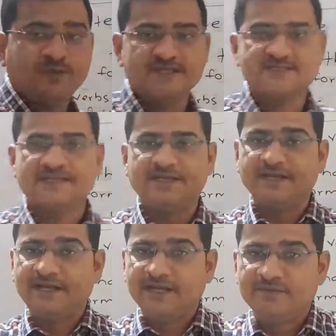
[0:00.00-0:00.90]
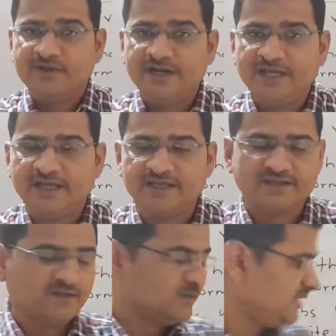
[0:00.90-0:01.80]
plays cricket every
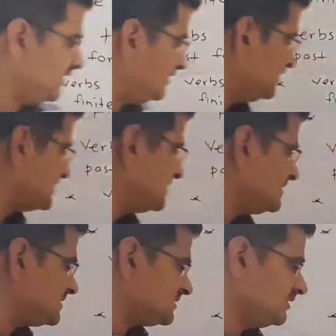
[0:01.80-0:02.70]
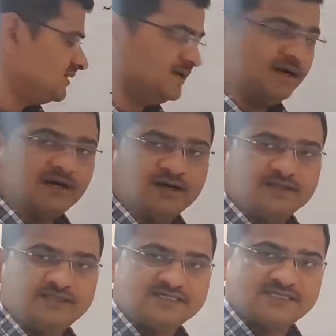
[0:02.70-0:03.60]
day. Okay, this is
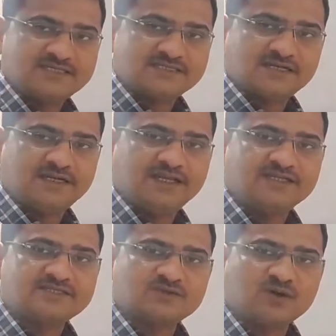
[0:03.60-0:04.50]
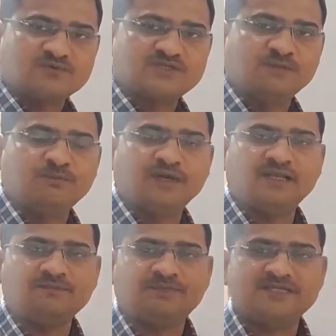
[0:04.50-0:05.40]
a tense of
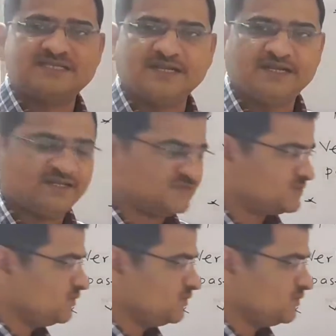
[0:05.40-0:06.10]
simple present tense.